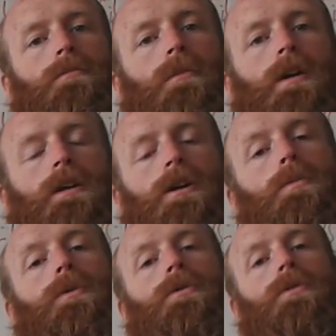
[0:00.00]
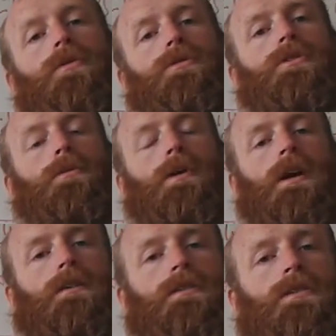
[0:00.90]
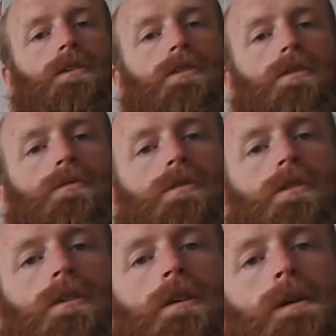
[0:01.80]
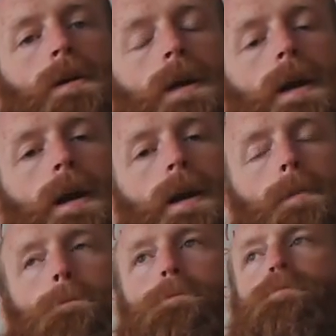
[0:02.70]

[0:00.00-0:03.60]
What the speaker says: married couple, also parents and children.